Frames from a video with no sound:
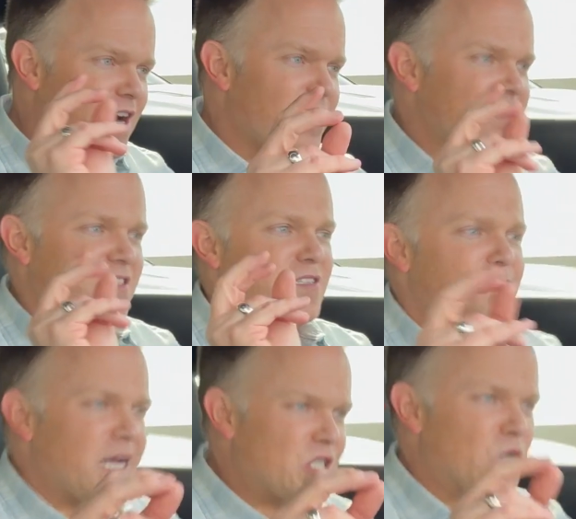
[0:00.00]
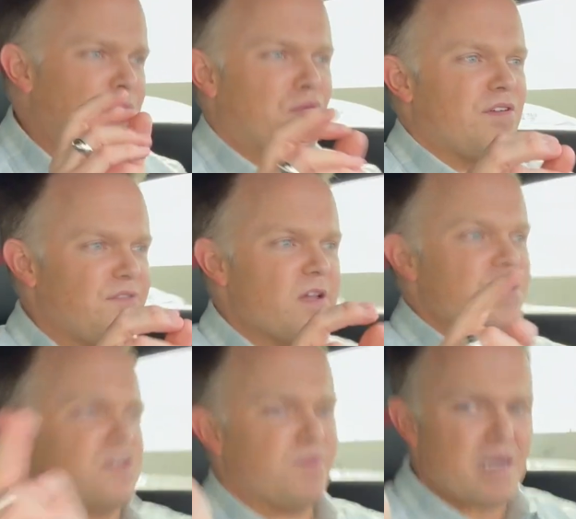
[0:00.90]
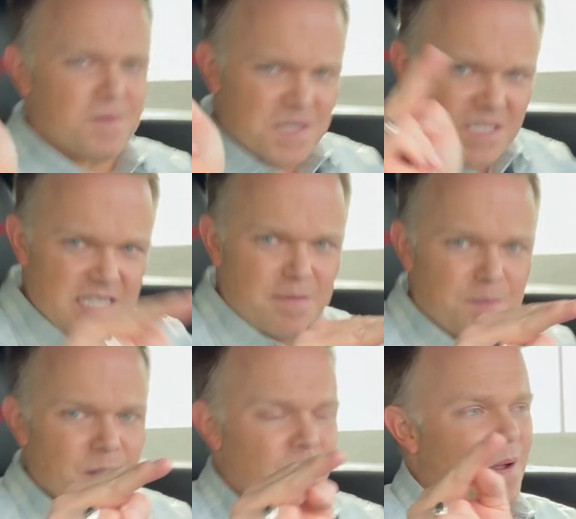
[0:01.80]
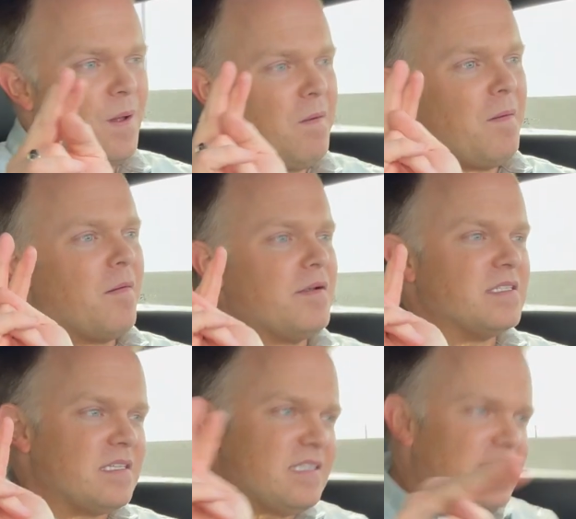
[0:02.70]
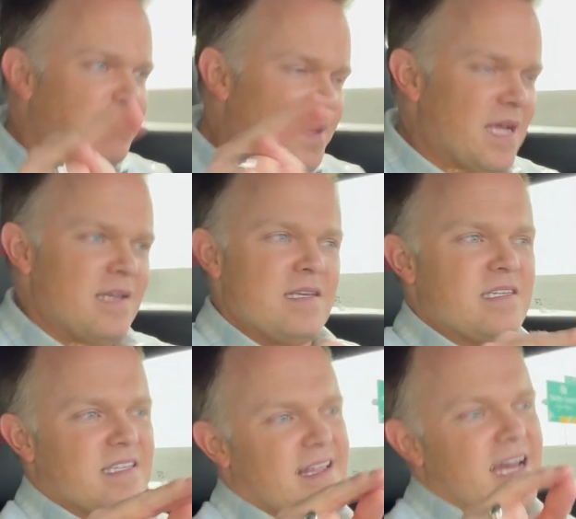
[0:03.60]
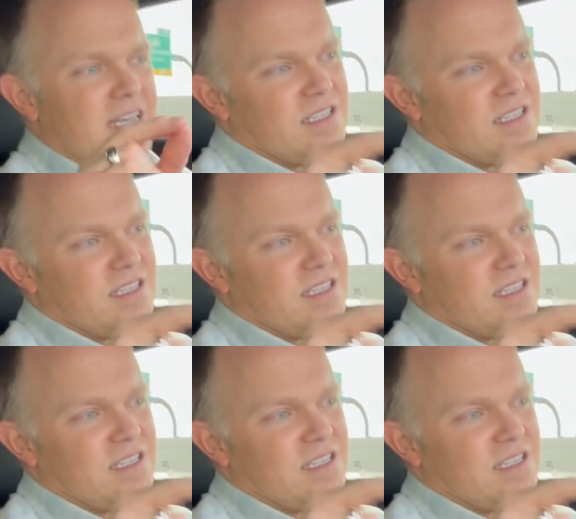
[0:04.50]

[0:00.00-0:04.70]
special privilege of being able to dip into that